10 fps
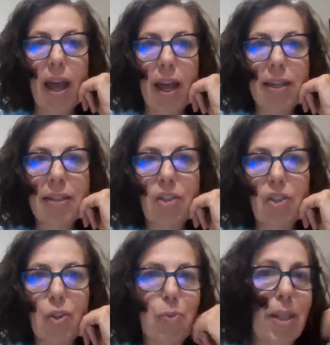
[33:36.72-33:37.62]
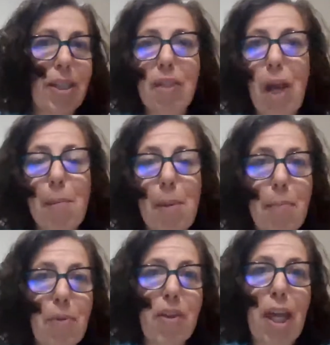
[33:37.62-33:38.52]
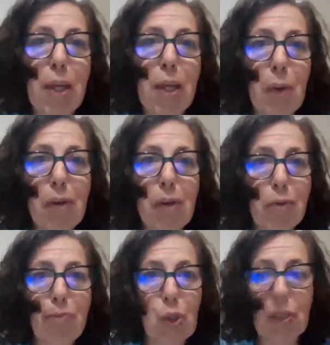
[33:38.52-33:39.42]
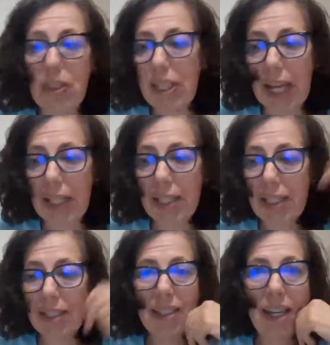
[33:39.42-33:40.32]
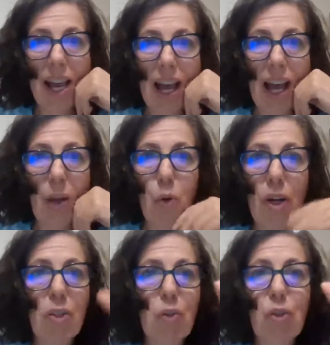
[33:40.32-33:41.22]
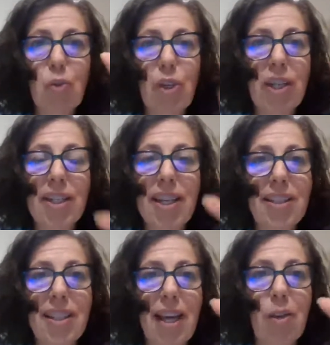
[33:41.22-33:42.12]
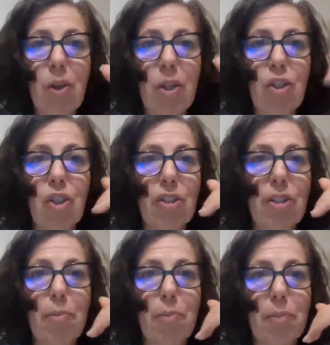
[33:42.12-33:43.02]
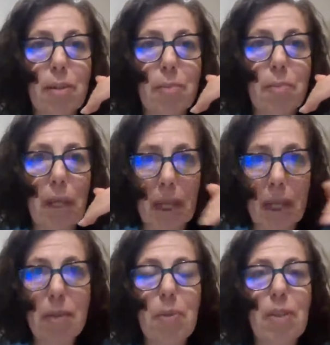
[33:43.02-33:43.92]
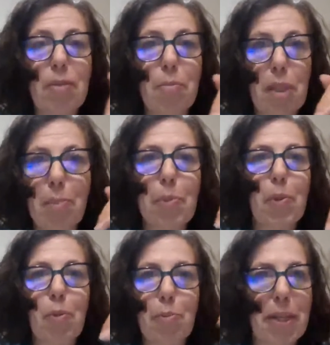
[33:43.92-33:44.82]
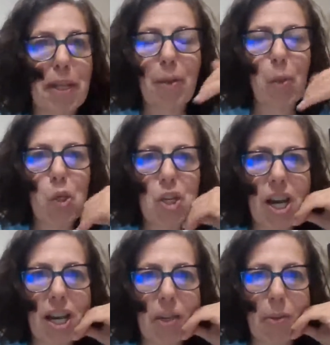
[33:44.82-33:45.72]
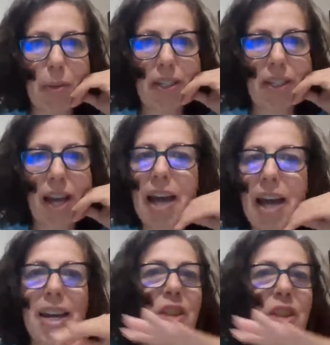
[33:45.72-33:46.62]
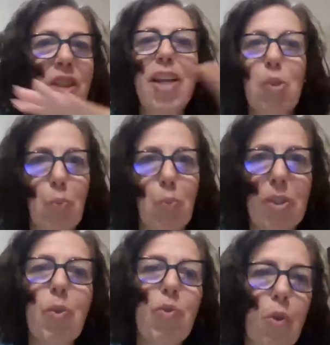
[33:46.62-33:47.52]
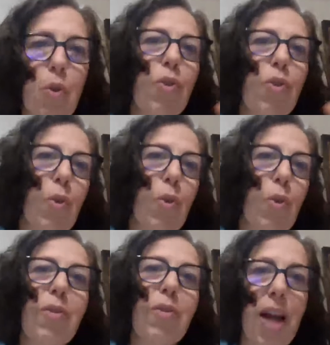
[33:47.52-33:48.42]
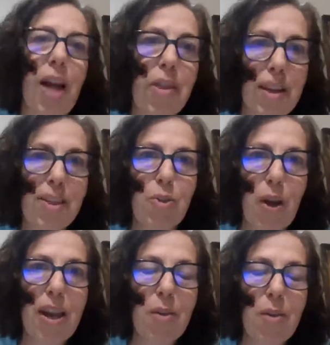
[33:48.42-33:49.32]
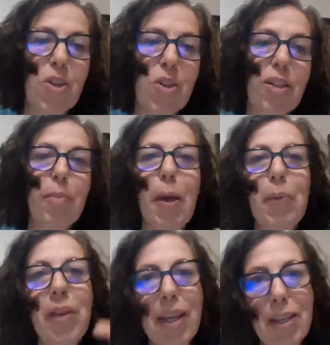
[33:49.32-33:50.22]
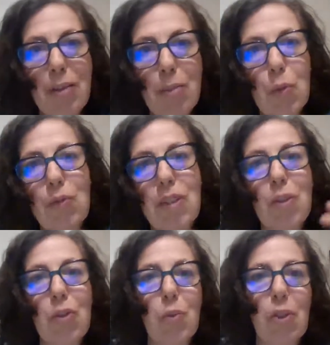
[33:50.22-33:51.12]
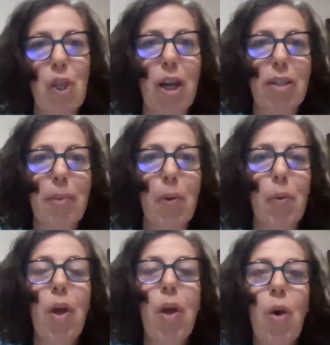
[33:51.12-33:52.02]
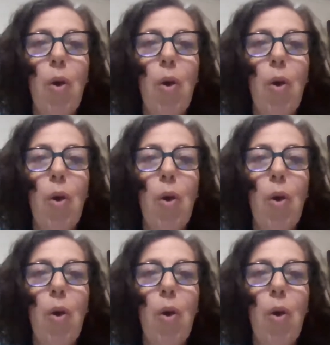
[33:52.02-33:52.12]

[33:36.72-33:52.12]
And you might have come up with anywhere from 2 to 10. And I want you to write that down on just the blank piece of paper or blank Word document, not anything else, because you wrote down a lot of things, right? We talked about negative motivators. We talked about